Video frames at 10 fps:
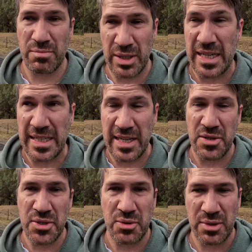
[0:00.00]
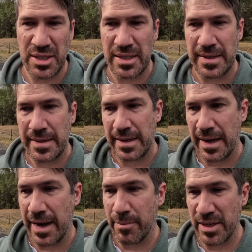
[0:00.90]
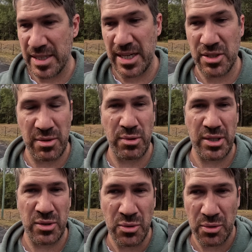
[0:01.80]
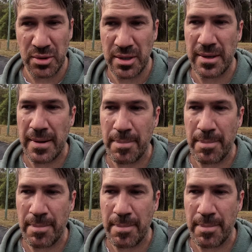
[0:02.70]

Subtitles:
can get used to it, it's actually really good.